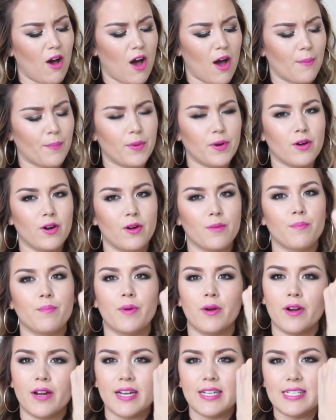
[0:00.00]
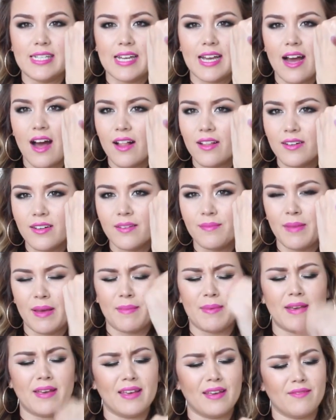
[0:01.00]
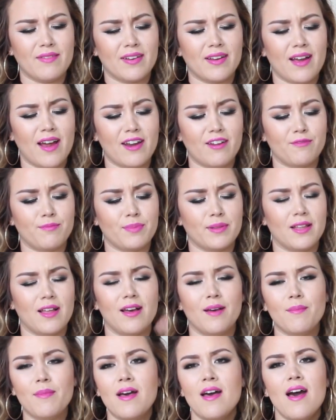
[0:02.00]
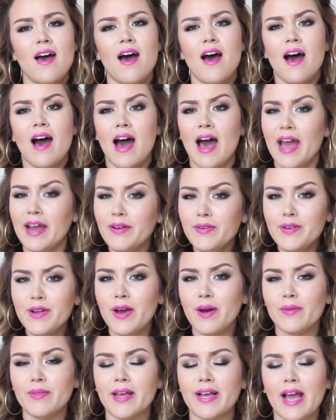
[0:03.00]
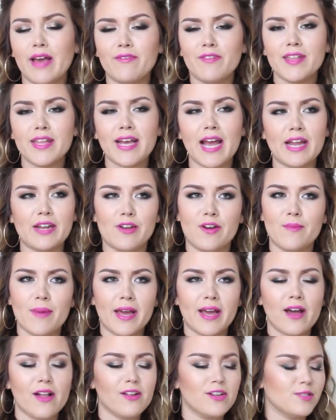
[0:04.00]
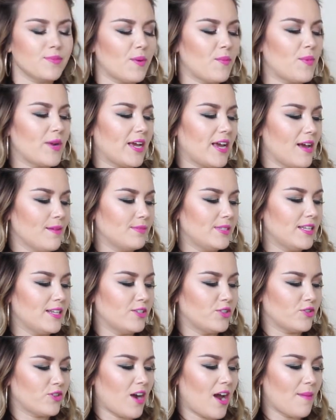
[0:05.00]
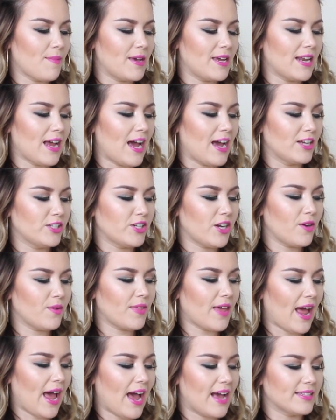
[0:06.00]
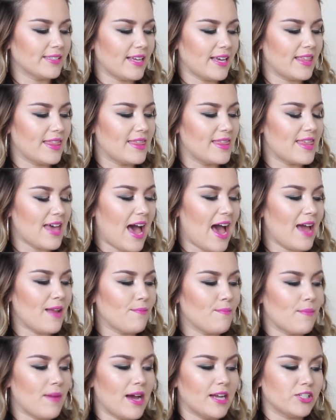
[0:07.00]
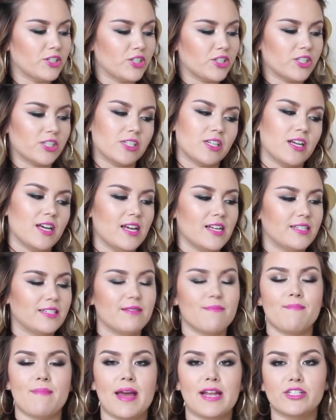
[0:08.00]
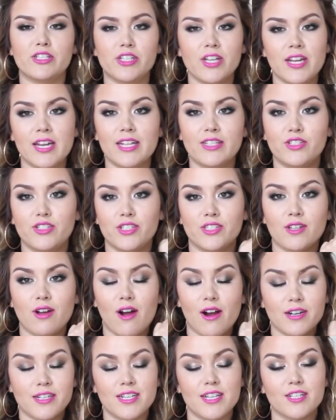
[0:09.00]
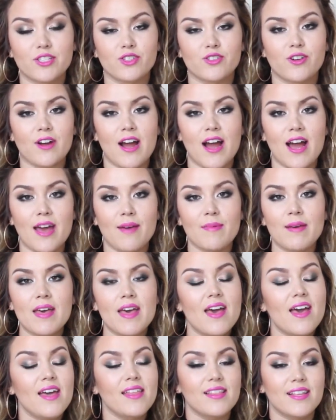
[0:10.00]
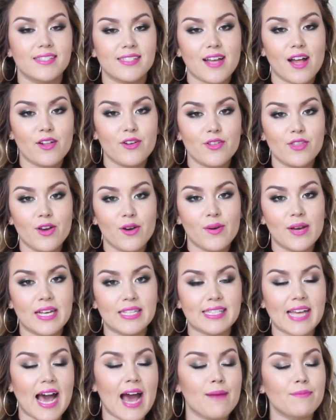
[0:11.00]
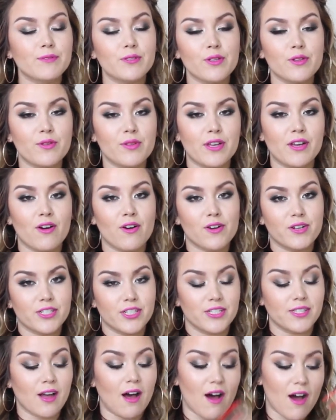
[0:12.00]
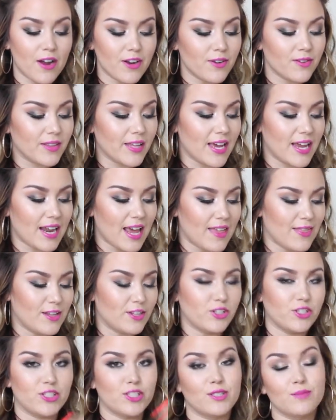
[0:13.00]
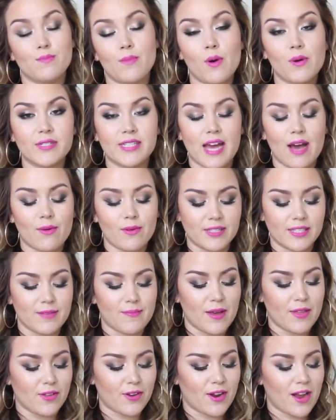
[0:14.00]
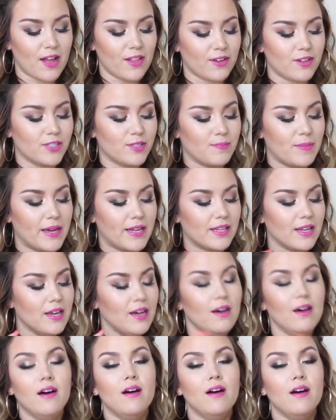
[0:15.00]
copper or burgundy color, maybe even kind of plum. I don't know, like I feel like I know my colors, but when it comes to describing an eyeshadow that has like that much dimension, it's just hard to describe. This color though is absolutely gorgeous on your lid and then just smoked out with some other colors, but